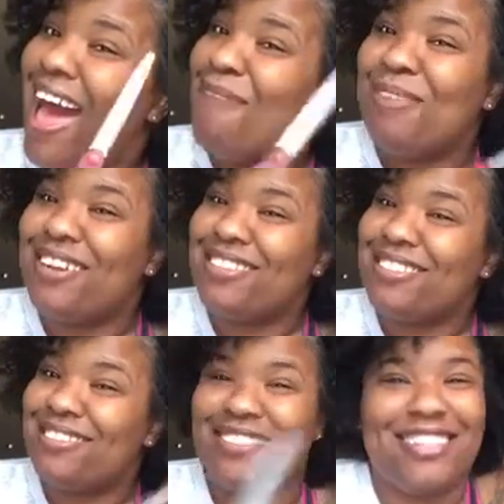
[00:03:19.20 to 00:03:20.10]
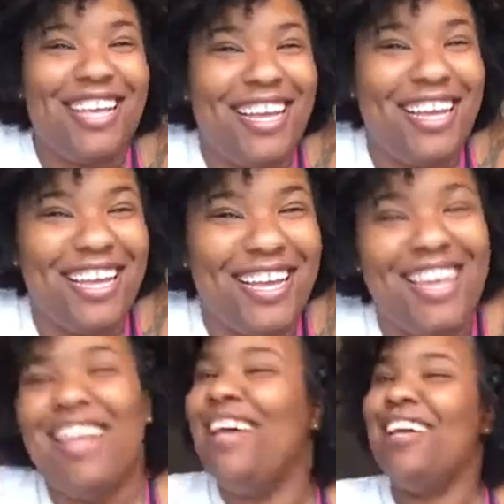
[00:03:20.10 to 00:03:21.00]
a pair of scissors.
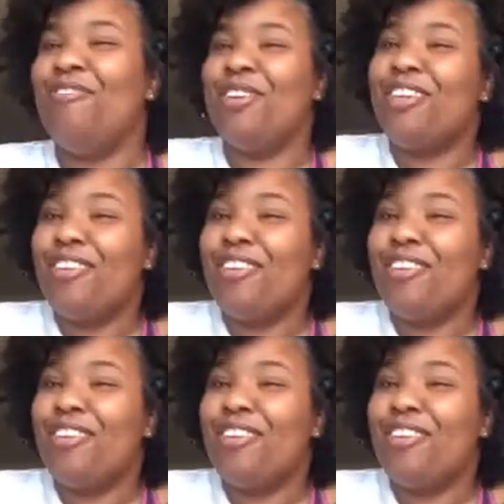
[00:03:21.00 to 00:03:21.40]
We're